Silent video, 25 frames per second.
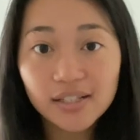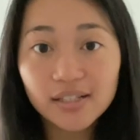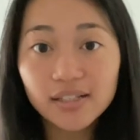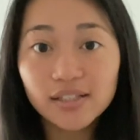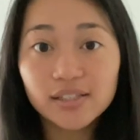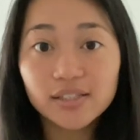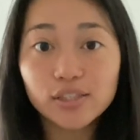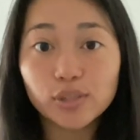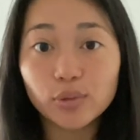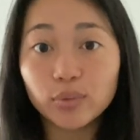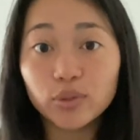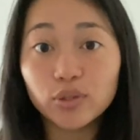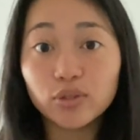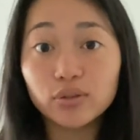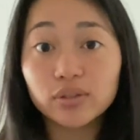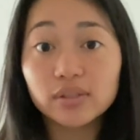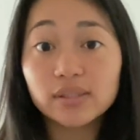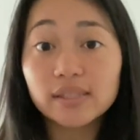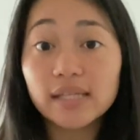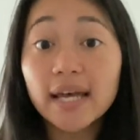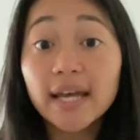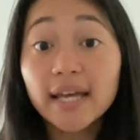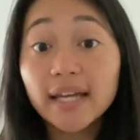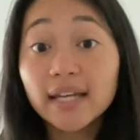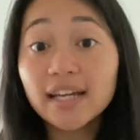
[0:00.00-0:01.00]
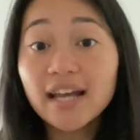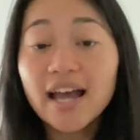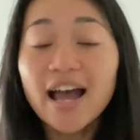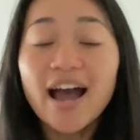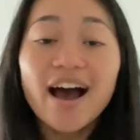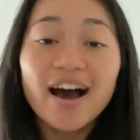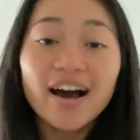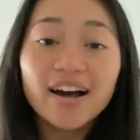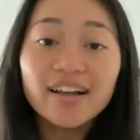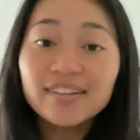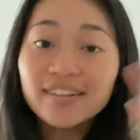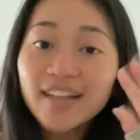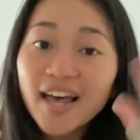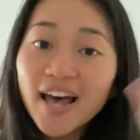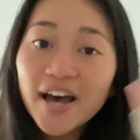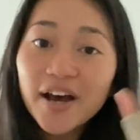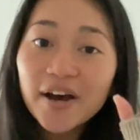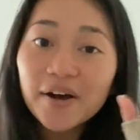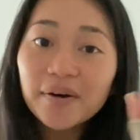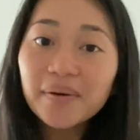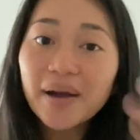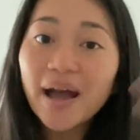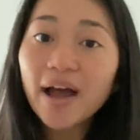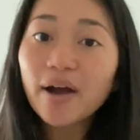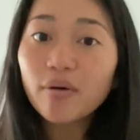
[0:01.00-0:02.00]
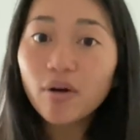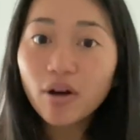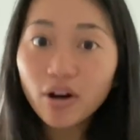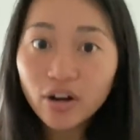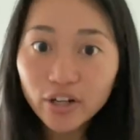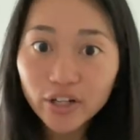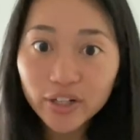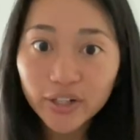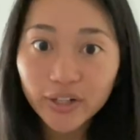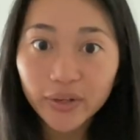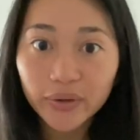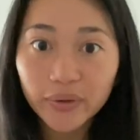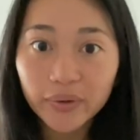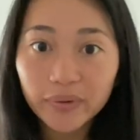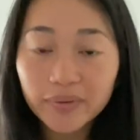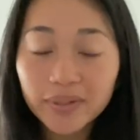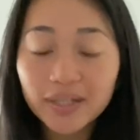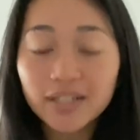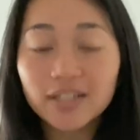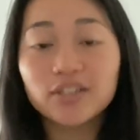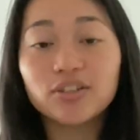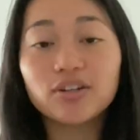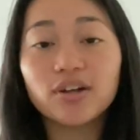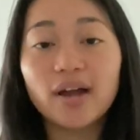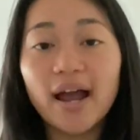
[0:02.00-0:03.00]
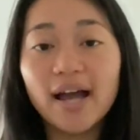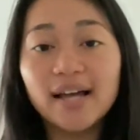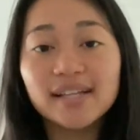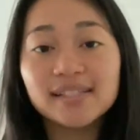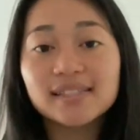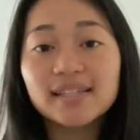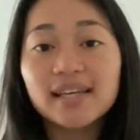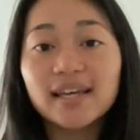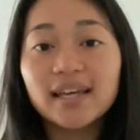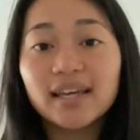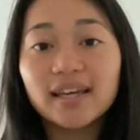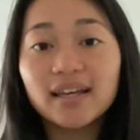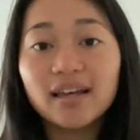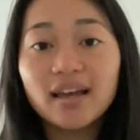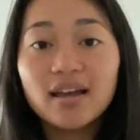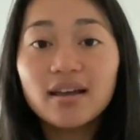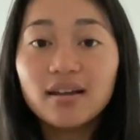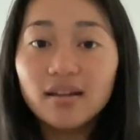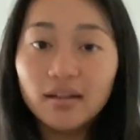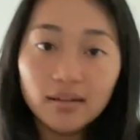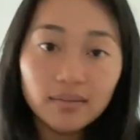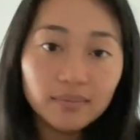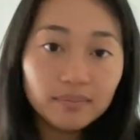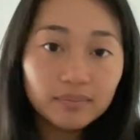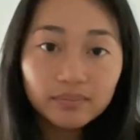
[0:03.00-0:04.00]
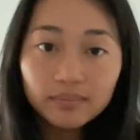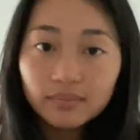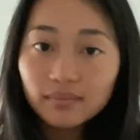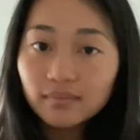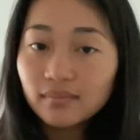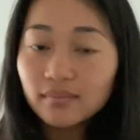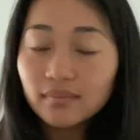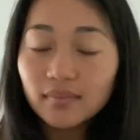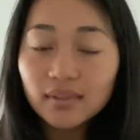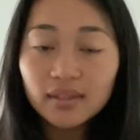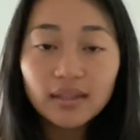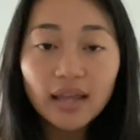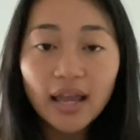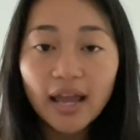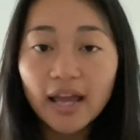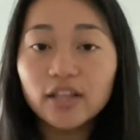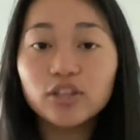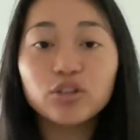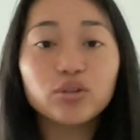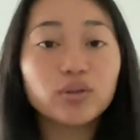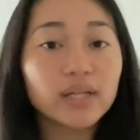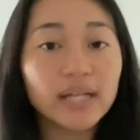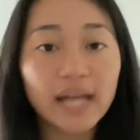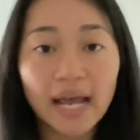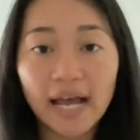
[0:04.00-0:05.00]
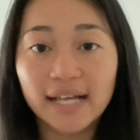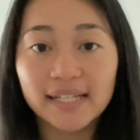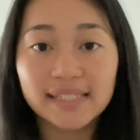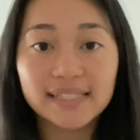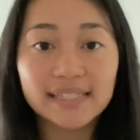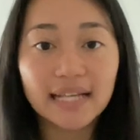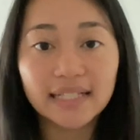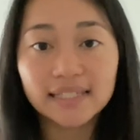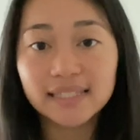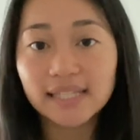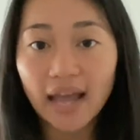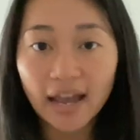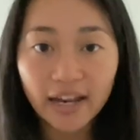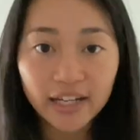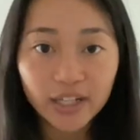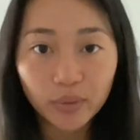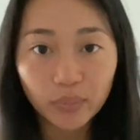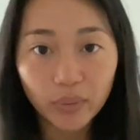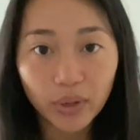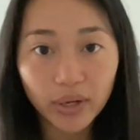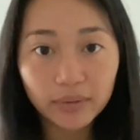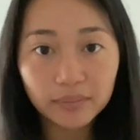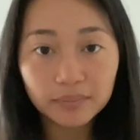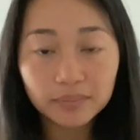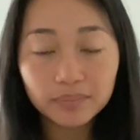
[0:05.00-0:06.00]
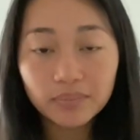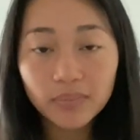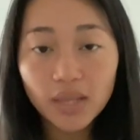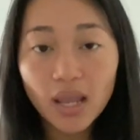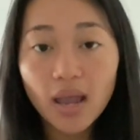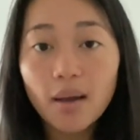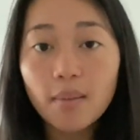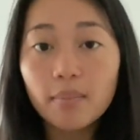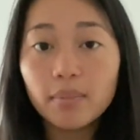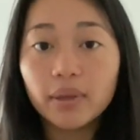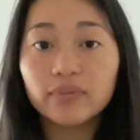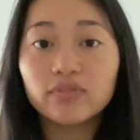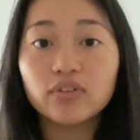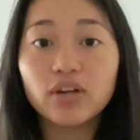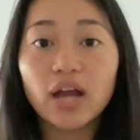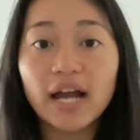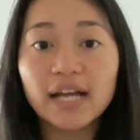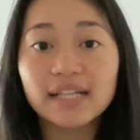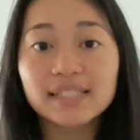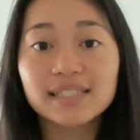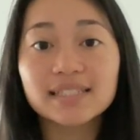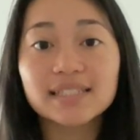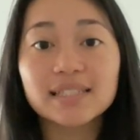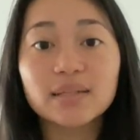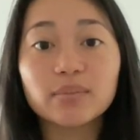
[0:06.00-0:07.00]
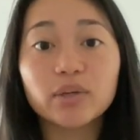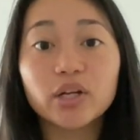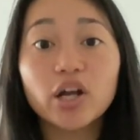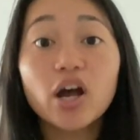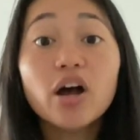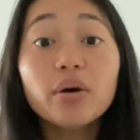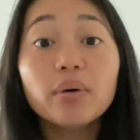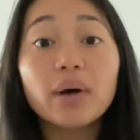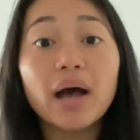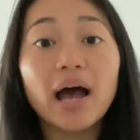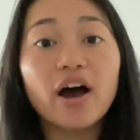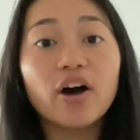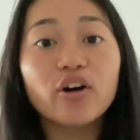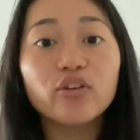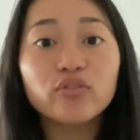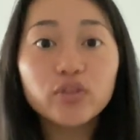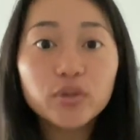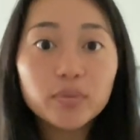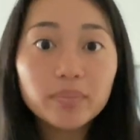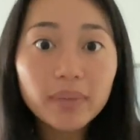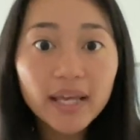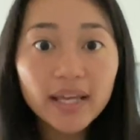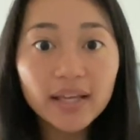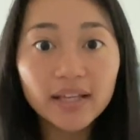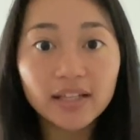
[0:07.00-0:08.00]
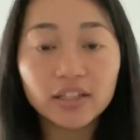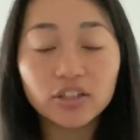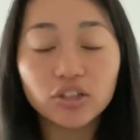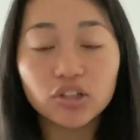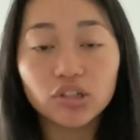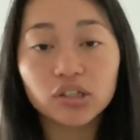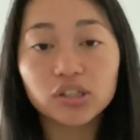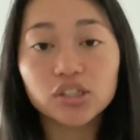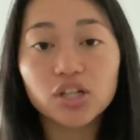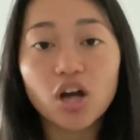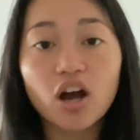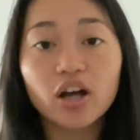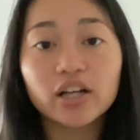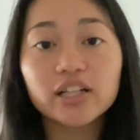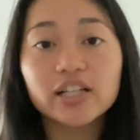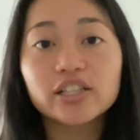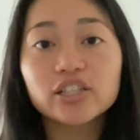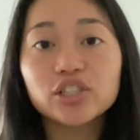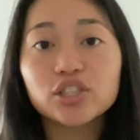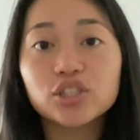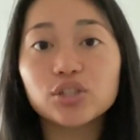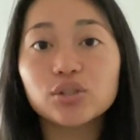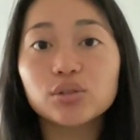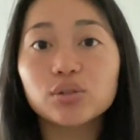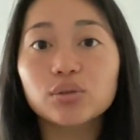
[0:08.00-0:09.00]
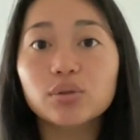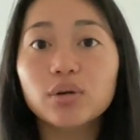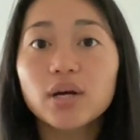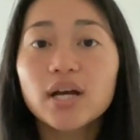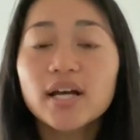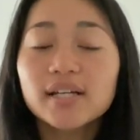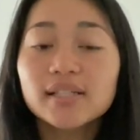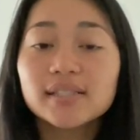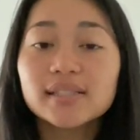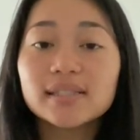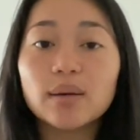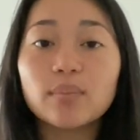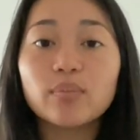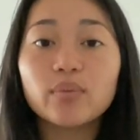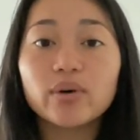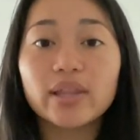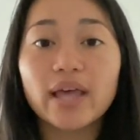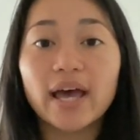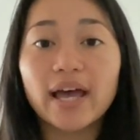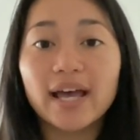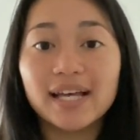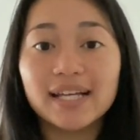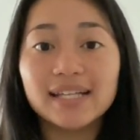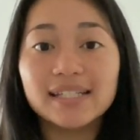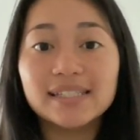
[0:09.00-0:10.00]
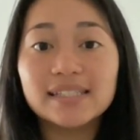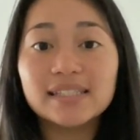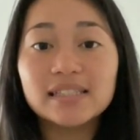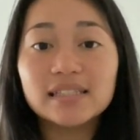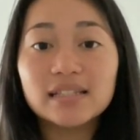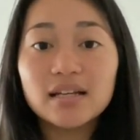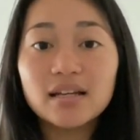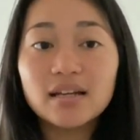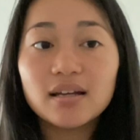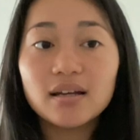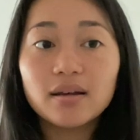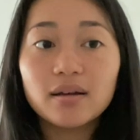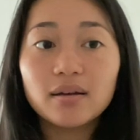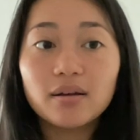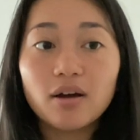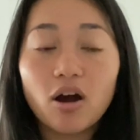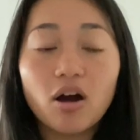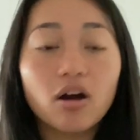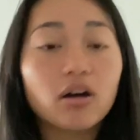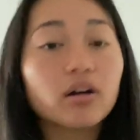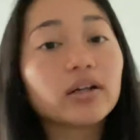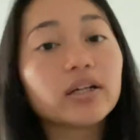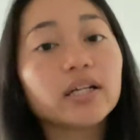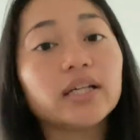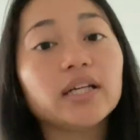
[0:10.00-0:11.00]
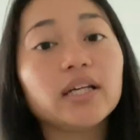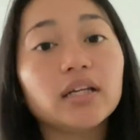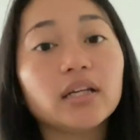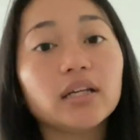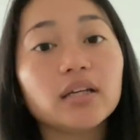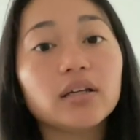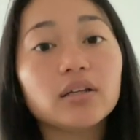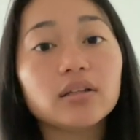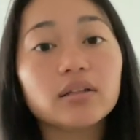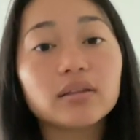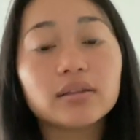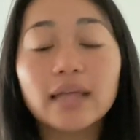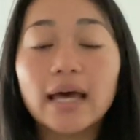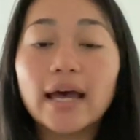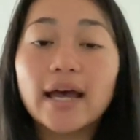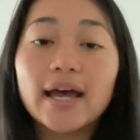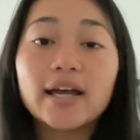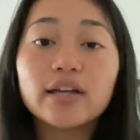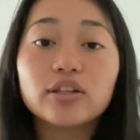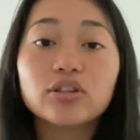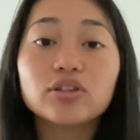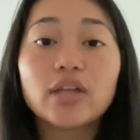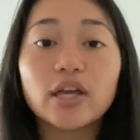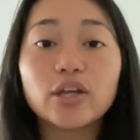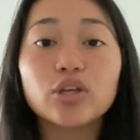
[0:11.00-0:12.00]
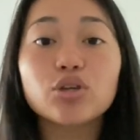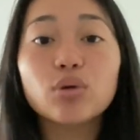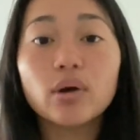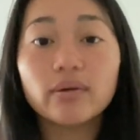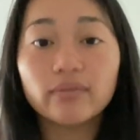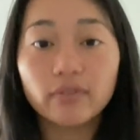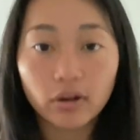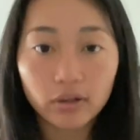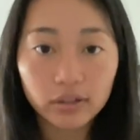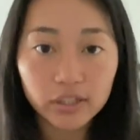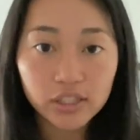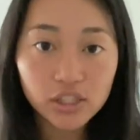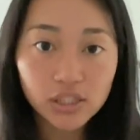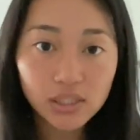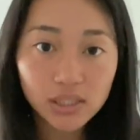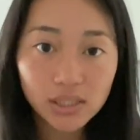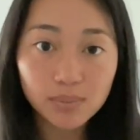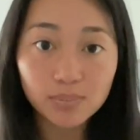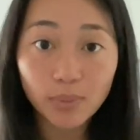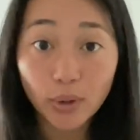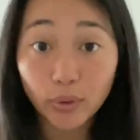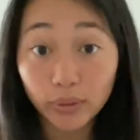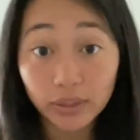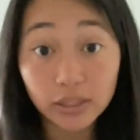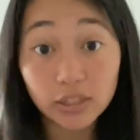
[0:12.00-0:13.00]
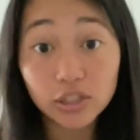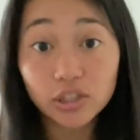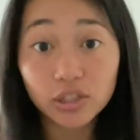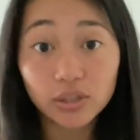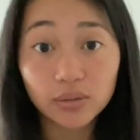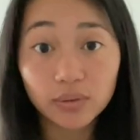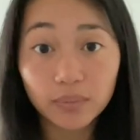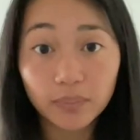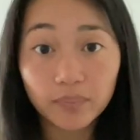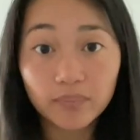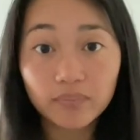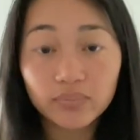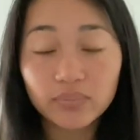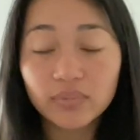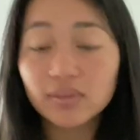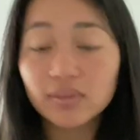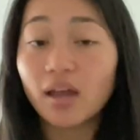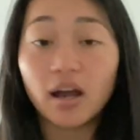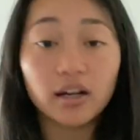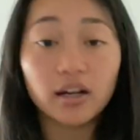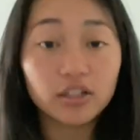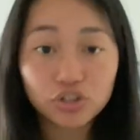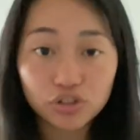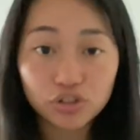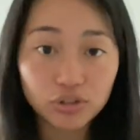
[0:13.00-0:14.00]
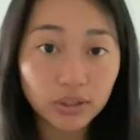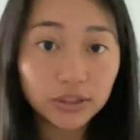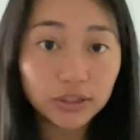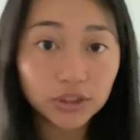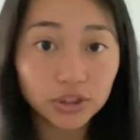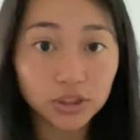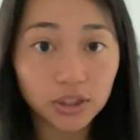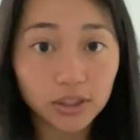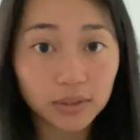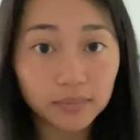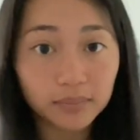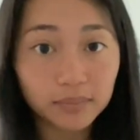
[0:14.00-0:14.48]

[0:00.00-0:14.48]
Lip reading: So when you're saying, hello, how are you? You can ask that to anyone. But if you're asking someone, oh, how have you been? You're talking to someone that has already, that you have already spoken to, not a stranger,